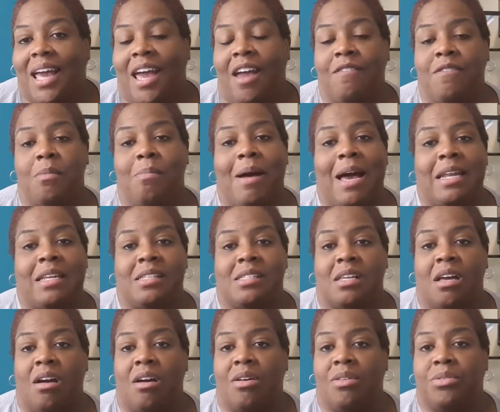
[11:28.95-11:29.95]

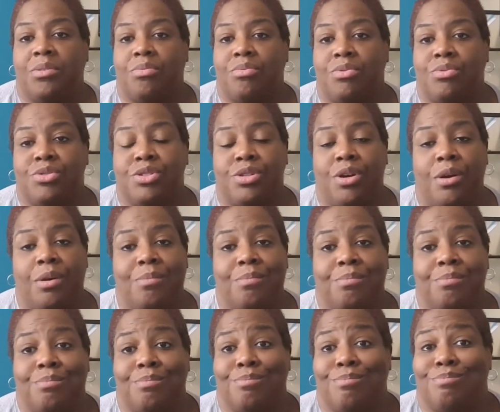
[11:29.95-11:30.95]
Everybody's gone through
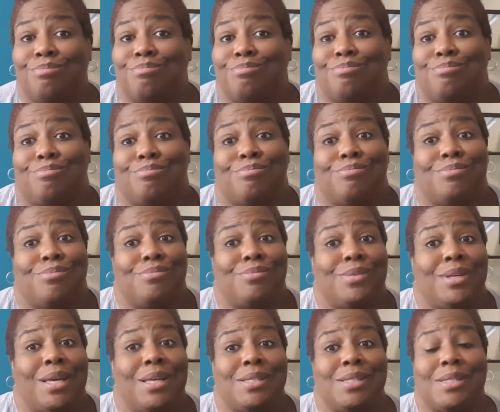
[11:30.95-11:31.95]
something
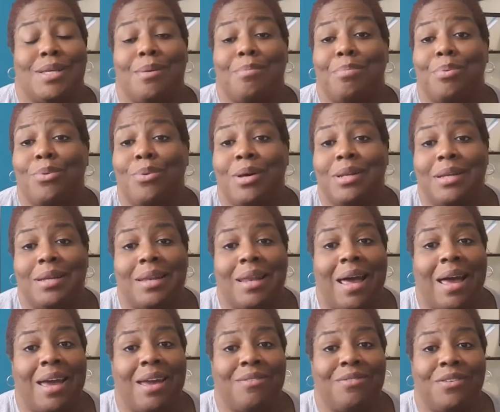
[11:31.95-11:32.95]
at some point in
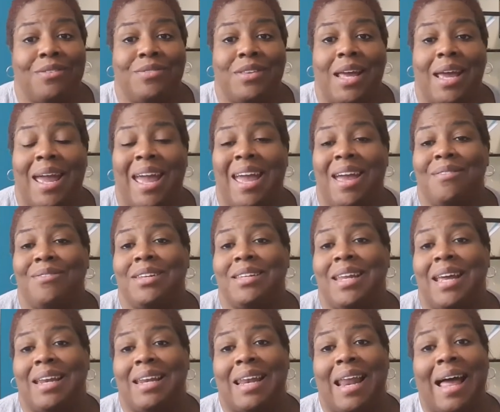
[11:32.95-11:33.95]
life. If they
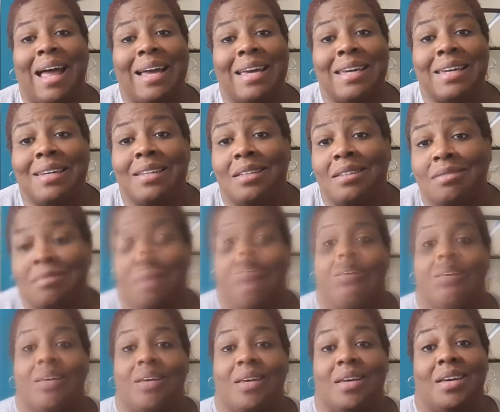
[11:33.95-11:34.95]
haven't, they lying.
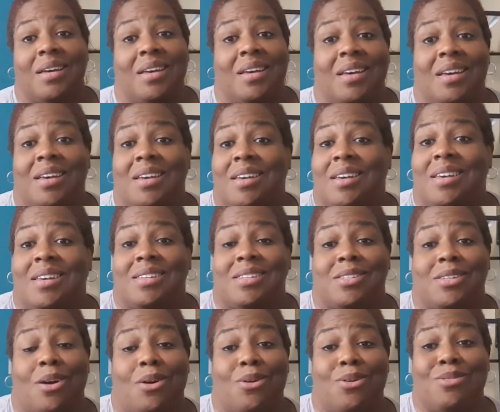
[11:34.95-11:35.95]

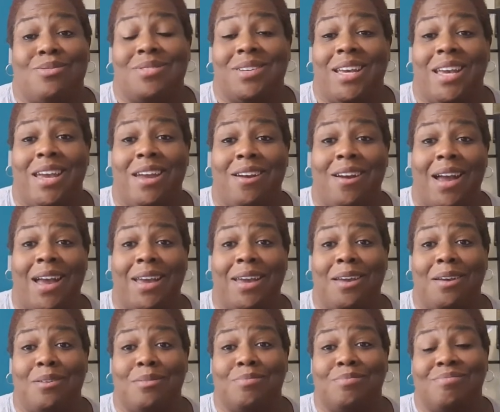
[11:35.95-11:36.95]
So here I
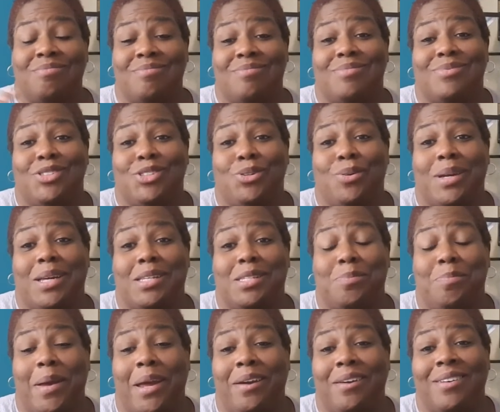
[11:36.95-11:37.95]
am,
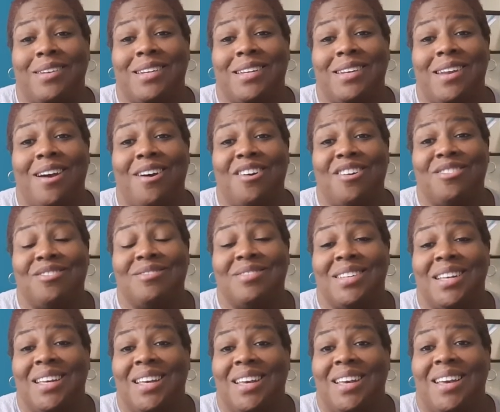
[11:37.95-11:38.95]
transparent and
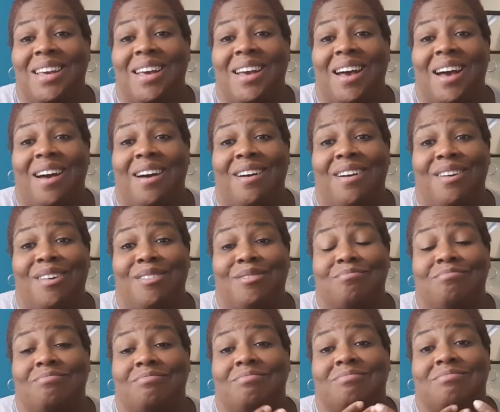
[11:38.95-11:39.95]
all.
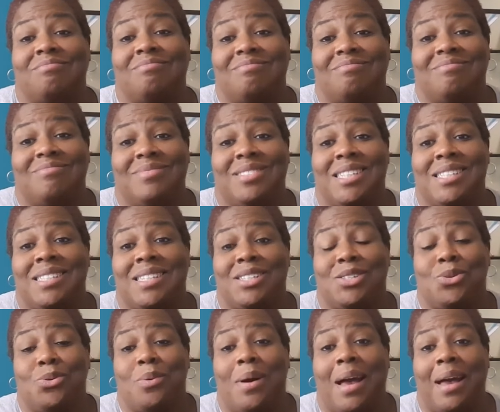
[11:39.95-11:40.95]
Um, This
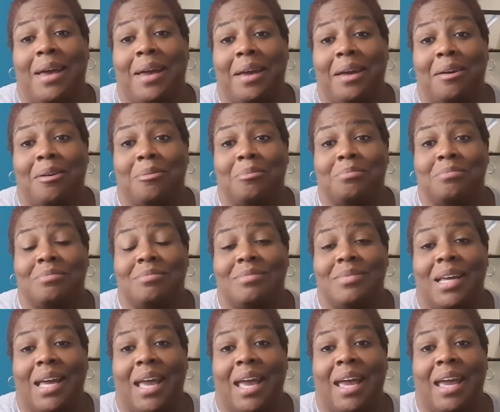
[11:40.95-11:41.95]
is who I am,
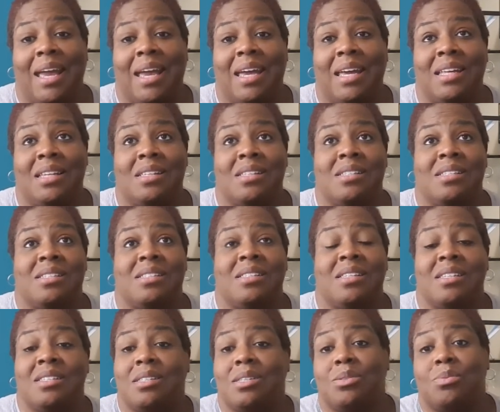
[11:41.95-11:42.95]
and
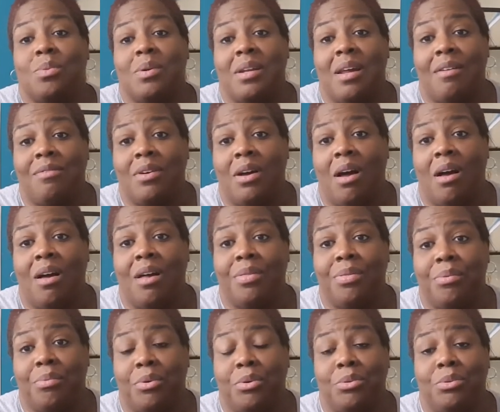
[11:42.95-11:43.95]
this is what I've
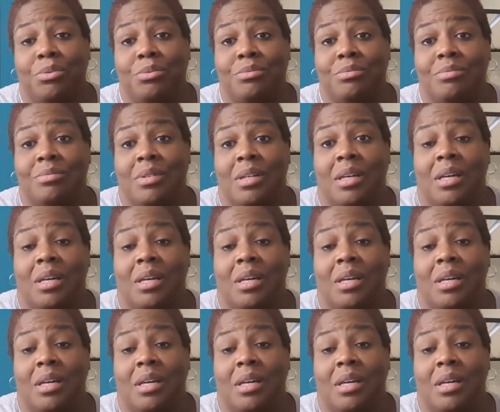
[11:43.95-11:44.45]
gone through.